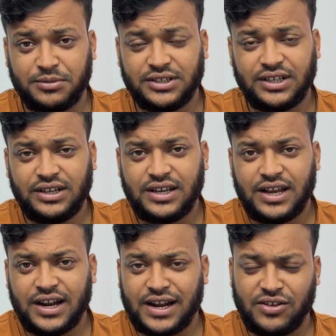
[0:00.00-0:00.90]
Reza,
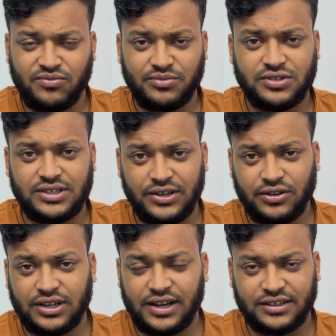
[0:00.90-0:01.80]
and I will see you
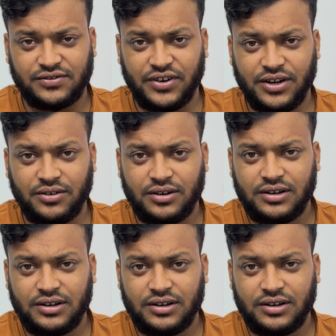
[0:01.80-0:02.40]
on the next video.